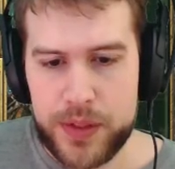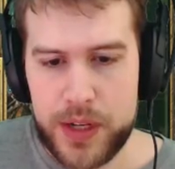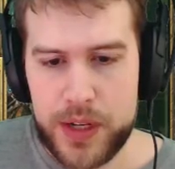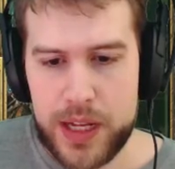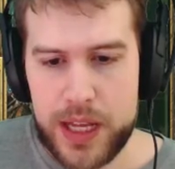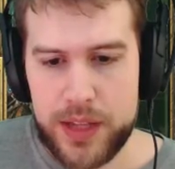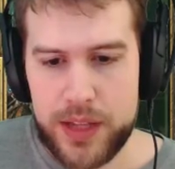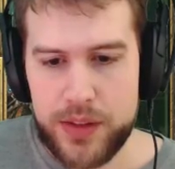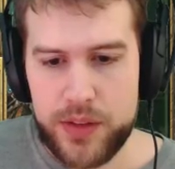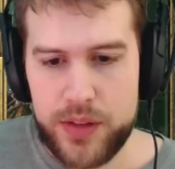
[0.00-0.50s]
So
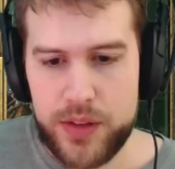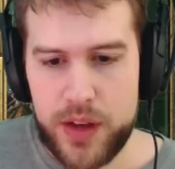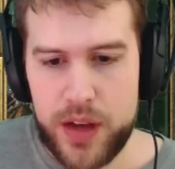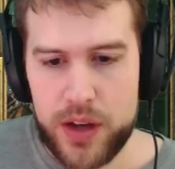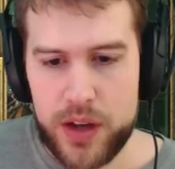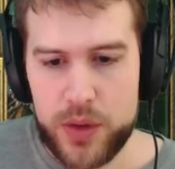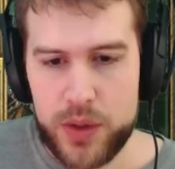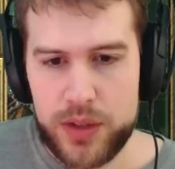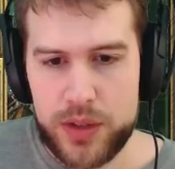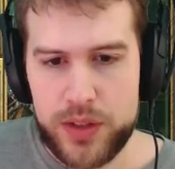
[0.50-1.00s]
let's
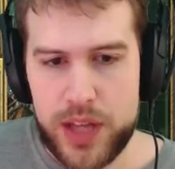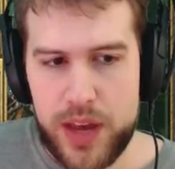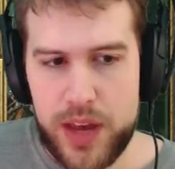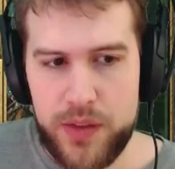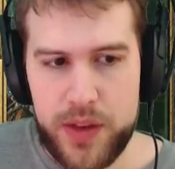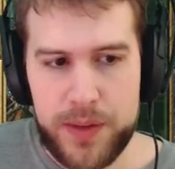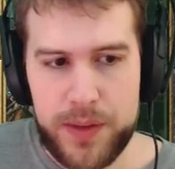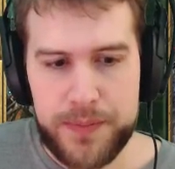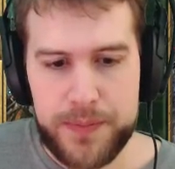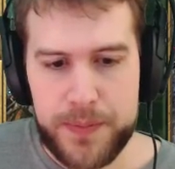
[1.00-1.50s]
quick
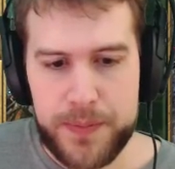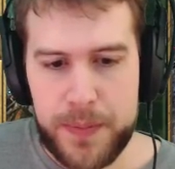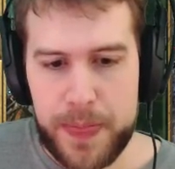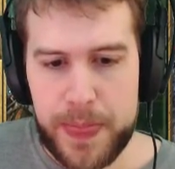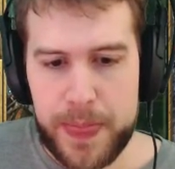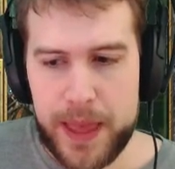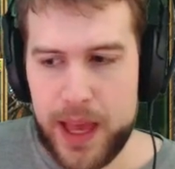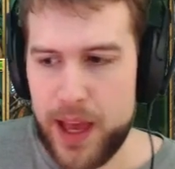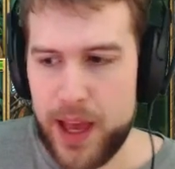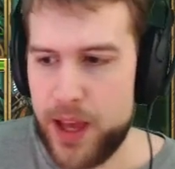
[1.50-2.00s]
save it,
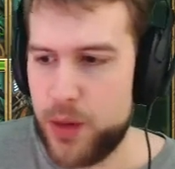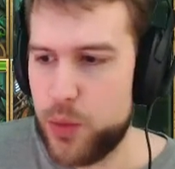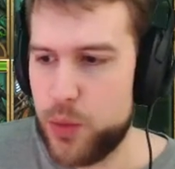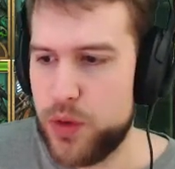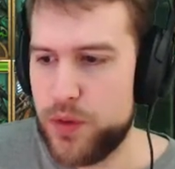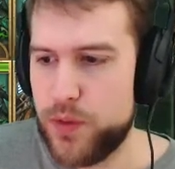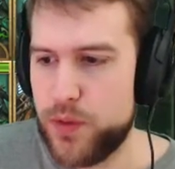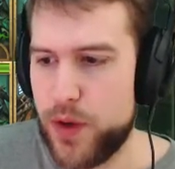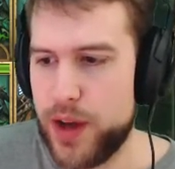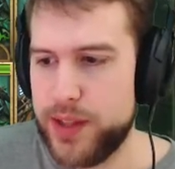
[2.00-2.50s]
and
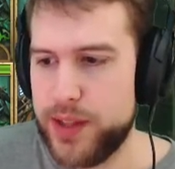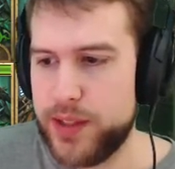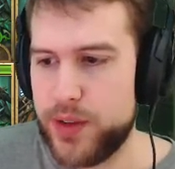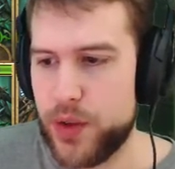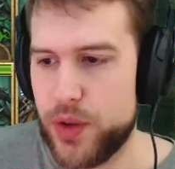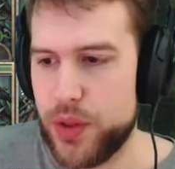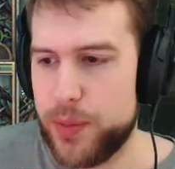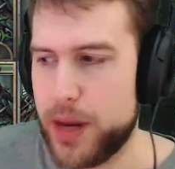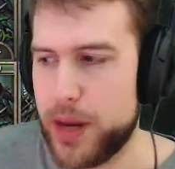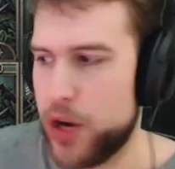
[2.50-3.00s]
we'll fight it
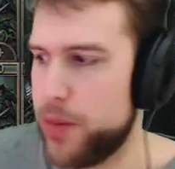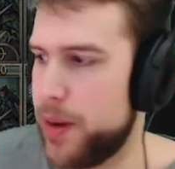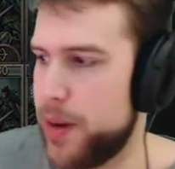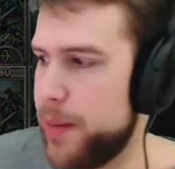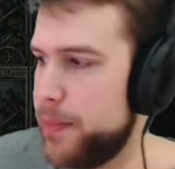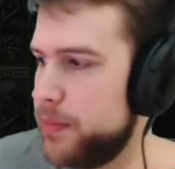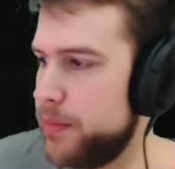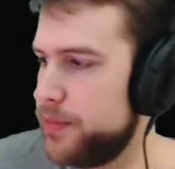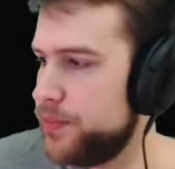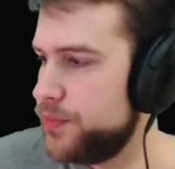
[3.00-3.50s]
on the battle map.